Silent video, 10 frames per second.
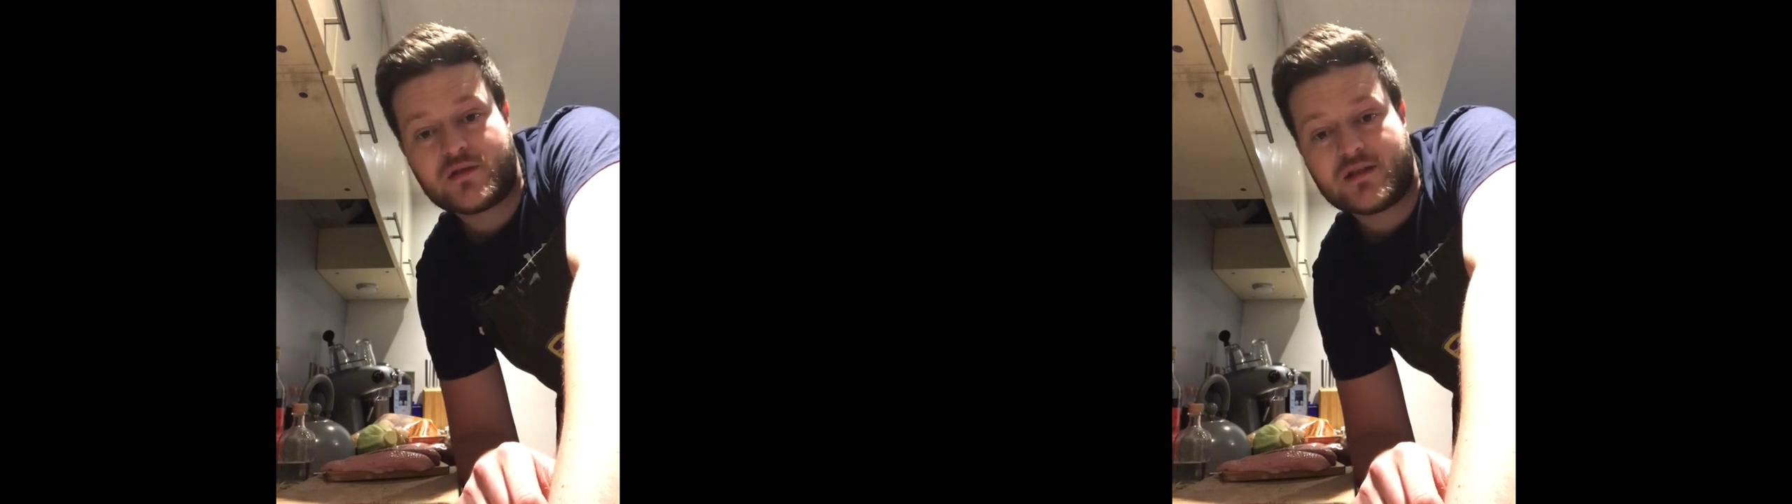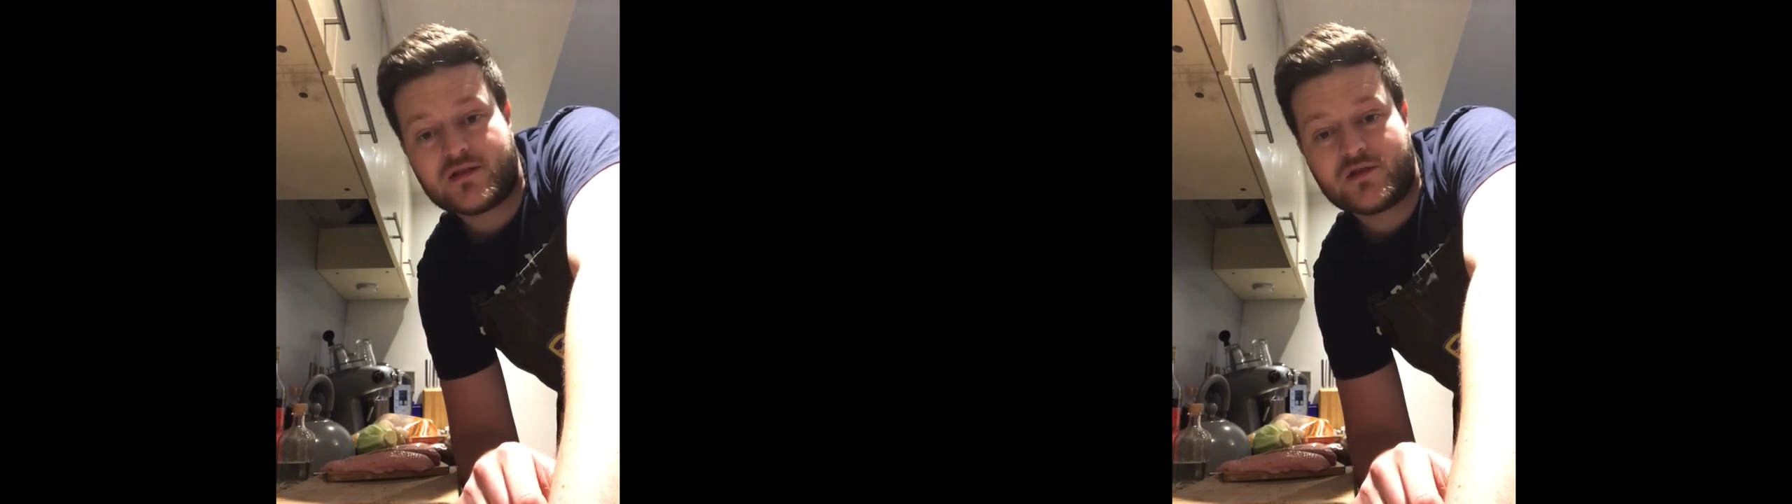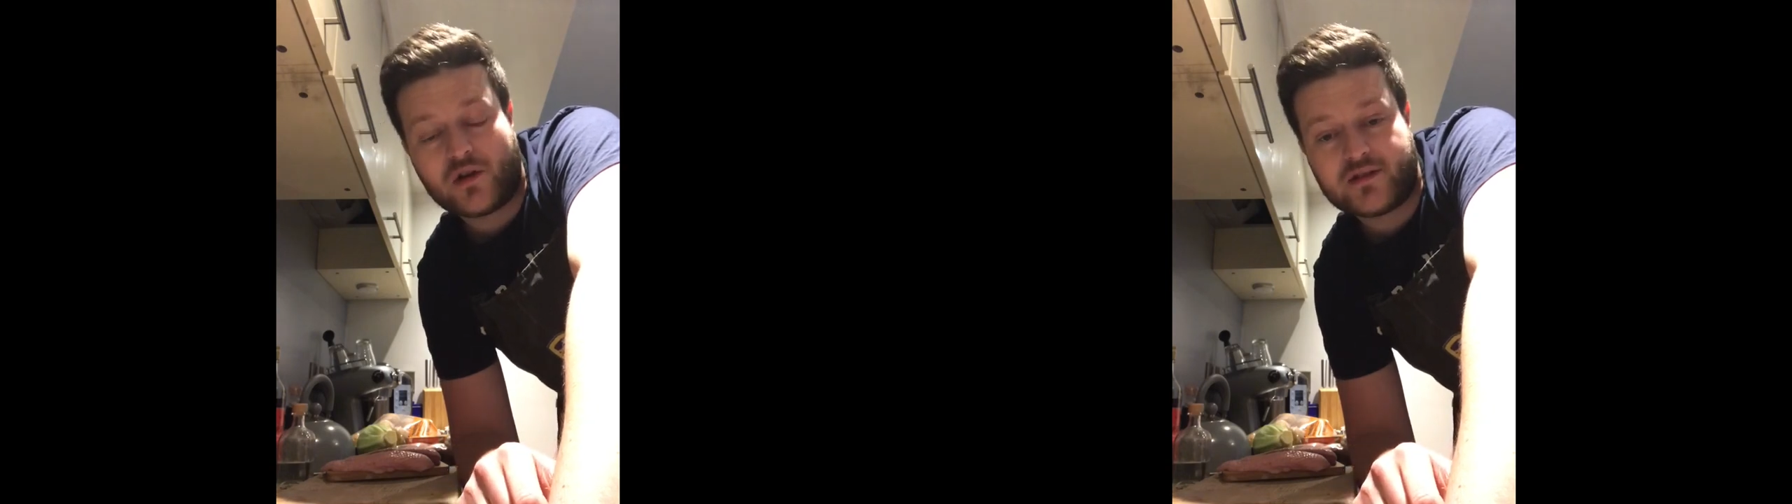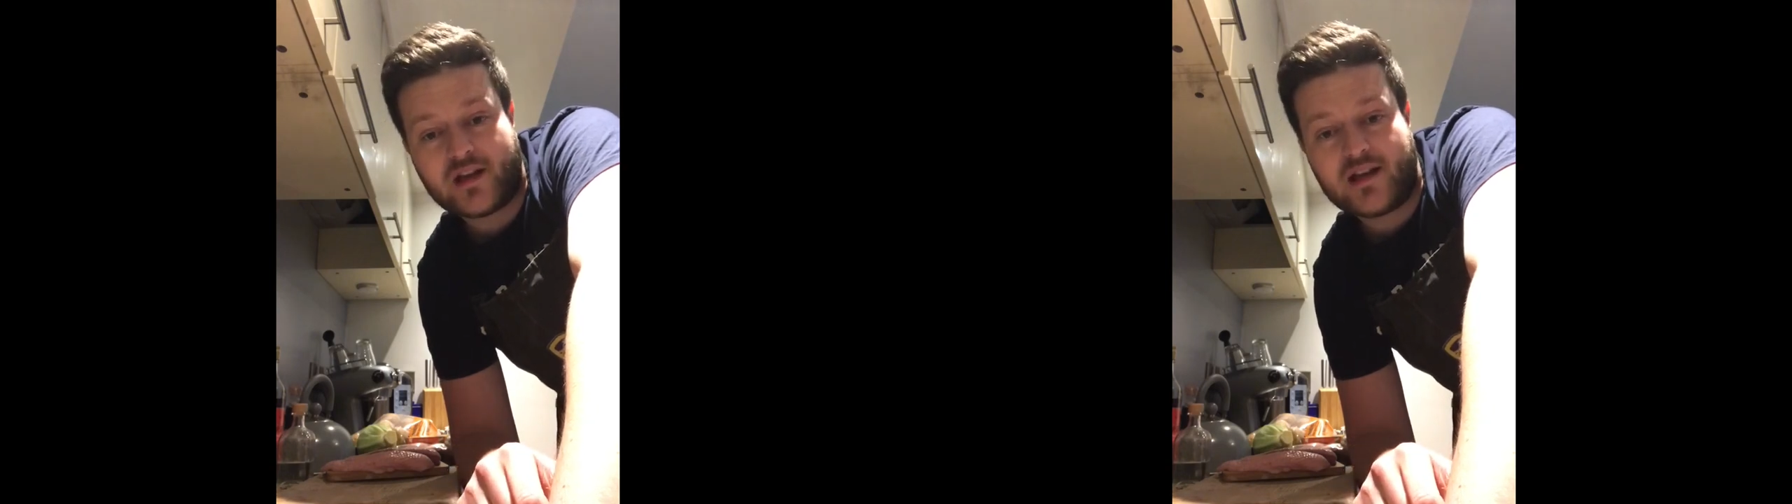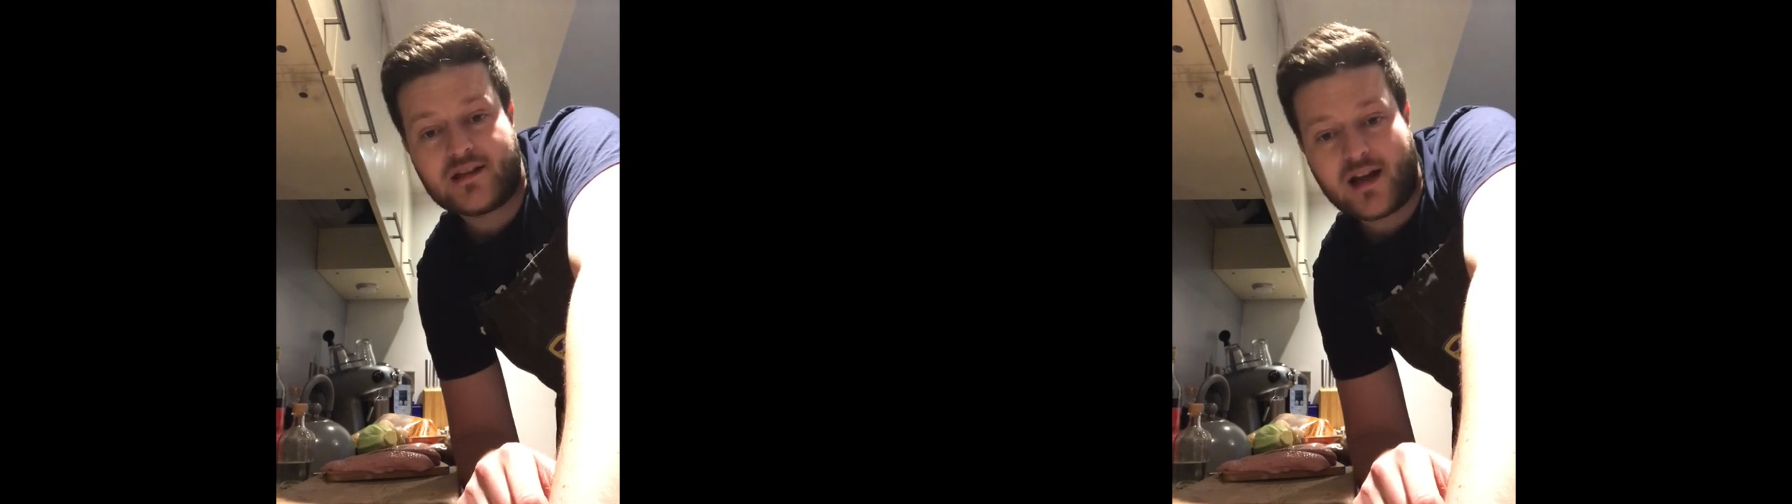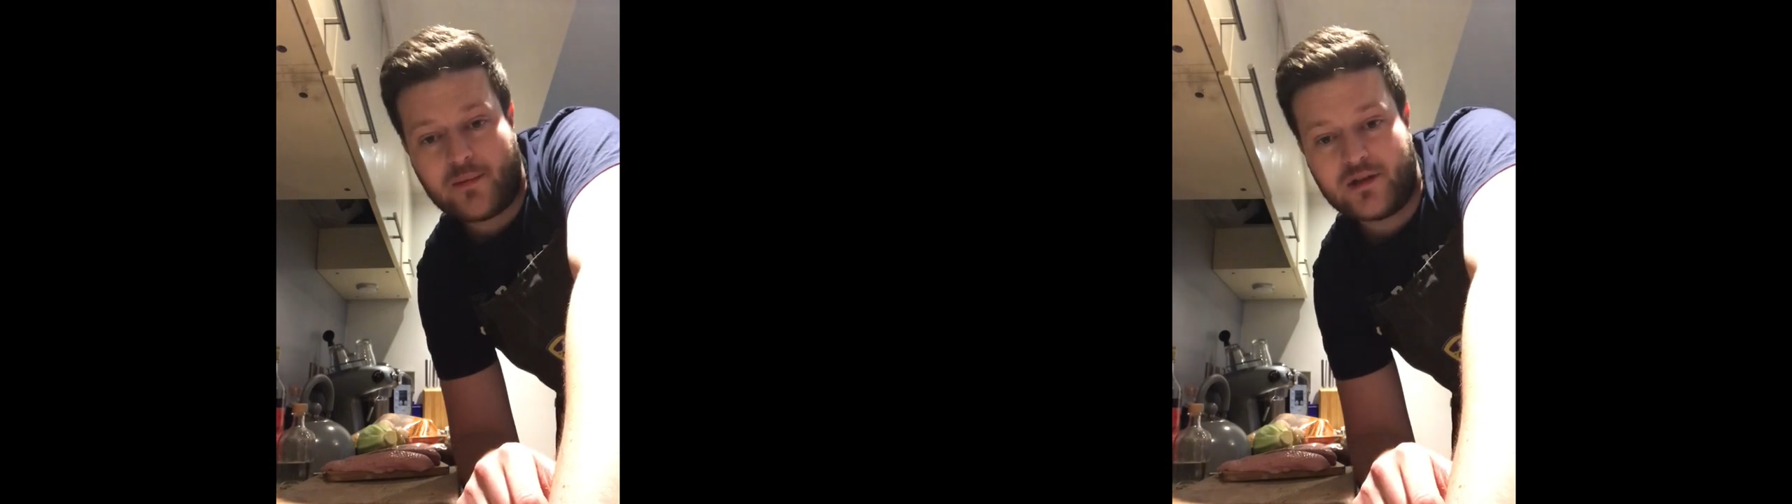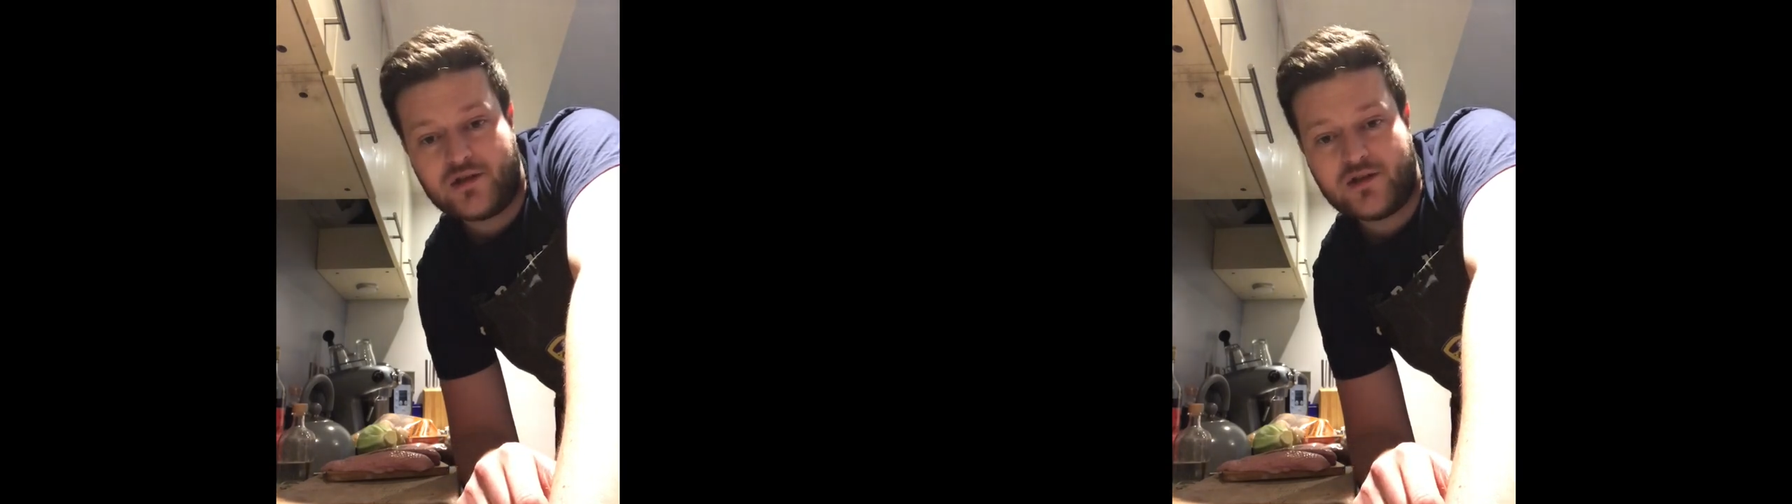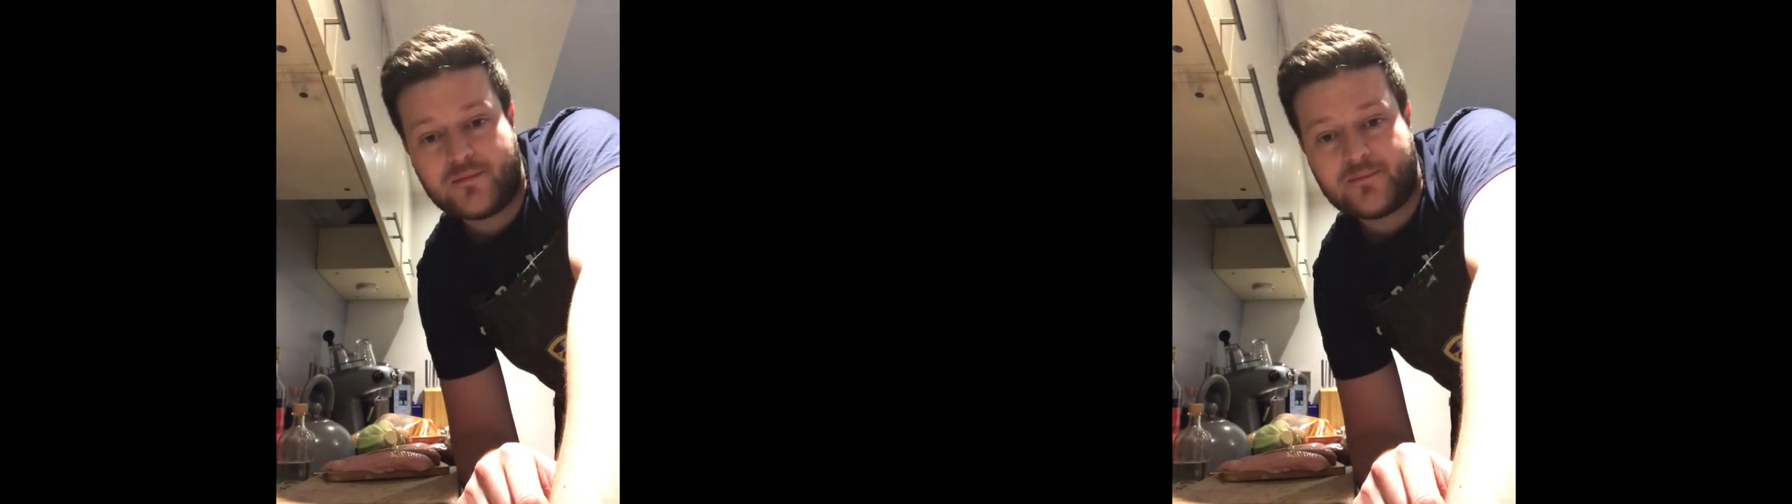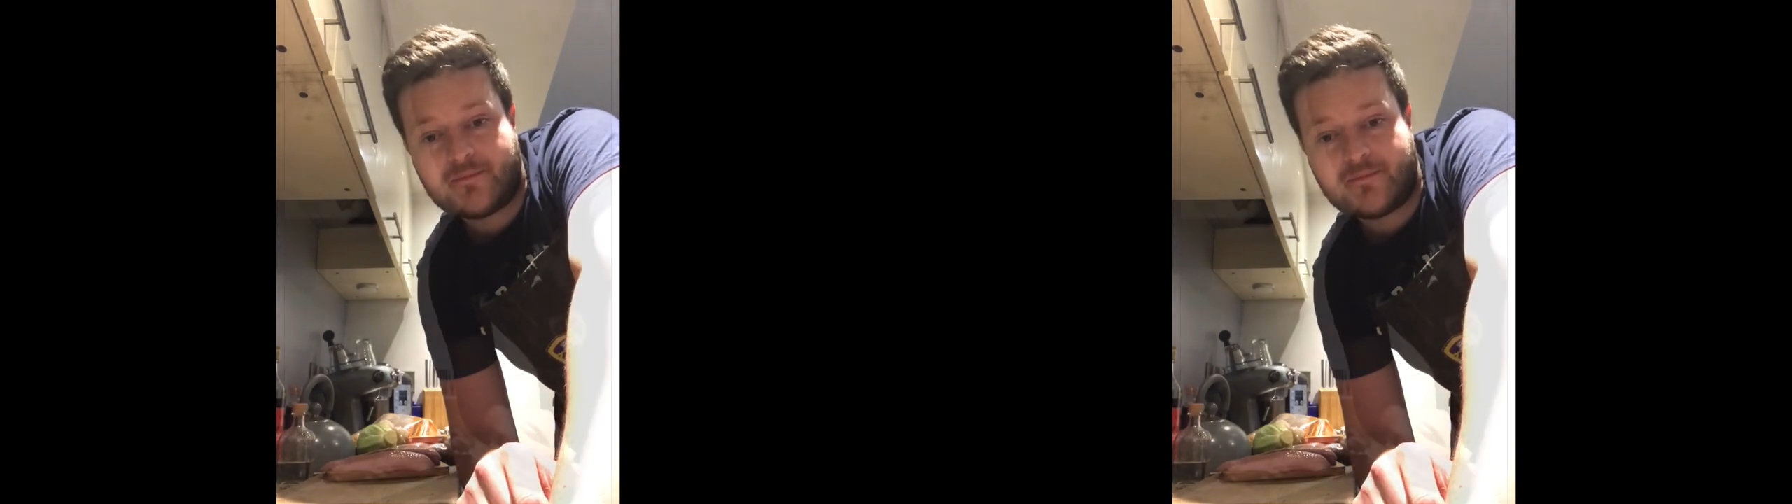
and sauteed cabbage.